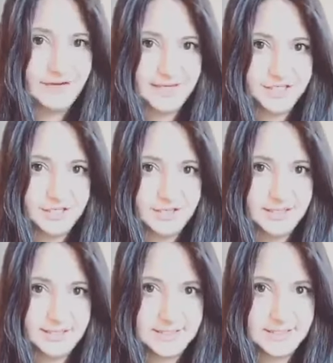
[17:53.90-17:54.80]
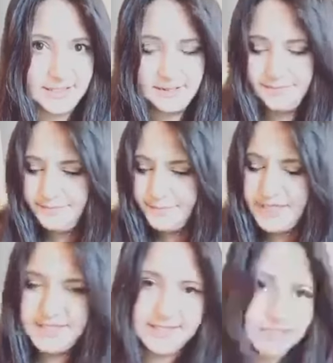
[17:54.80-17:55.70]
session 13.
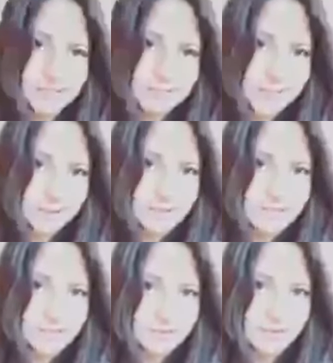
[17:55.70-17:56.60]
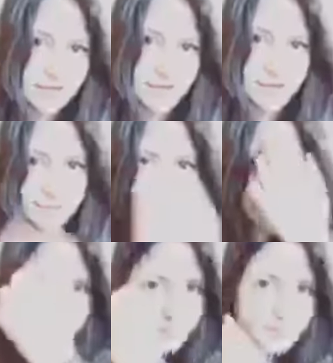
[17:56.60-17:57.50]
Is it still recording all right? I hope the
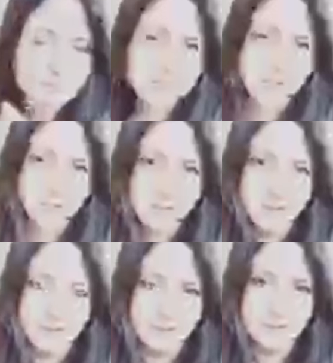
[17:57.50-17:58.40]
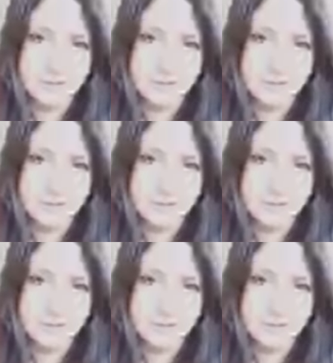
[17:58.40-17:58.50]
thing is going on.